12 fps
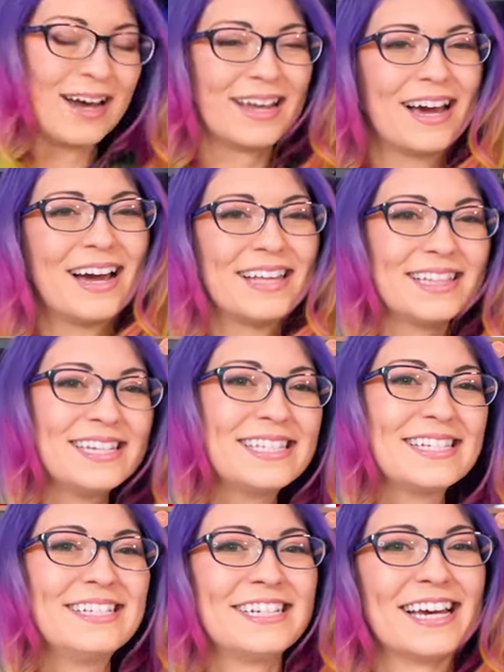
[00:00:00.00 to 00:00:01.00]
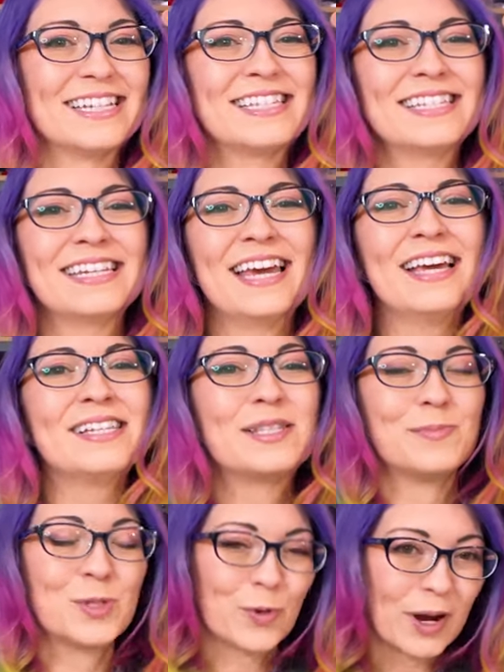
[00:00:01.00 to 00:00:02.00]
I highly suggest
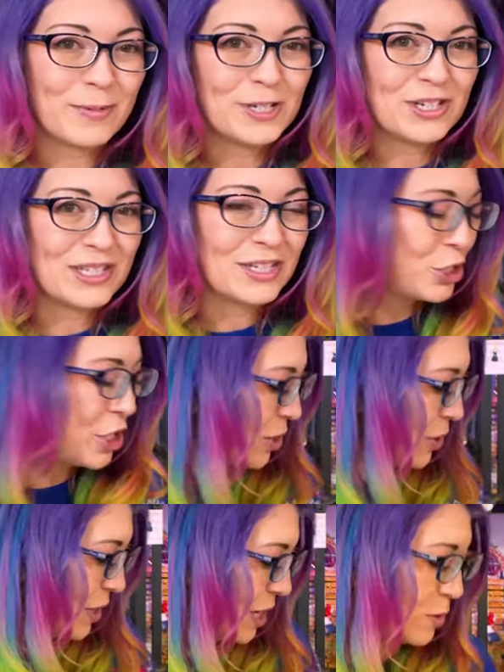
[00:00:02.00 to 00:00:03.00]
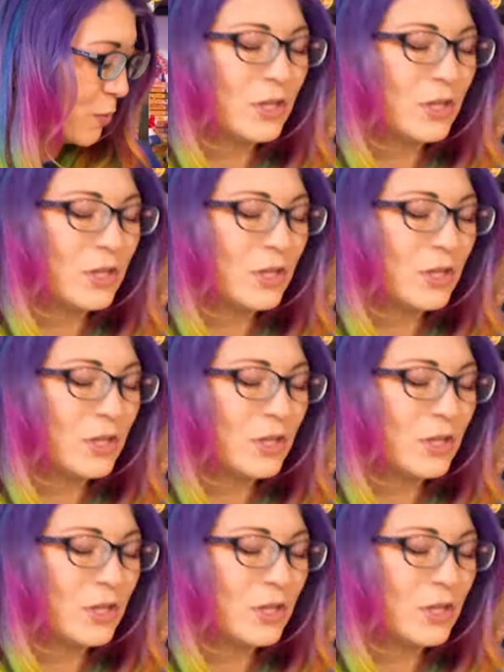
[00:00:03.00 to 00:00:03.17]
subscribing to this channel as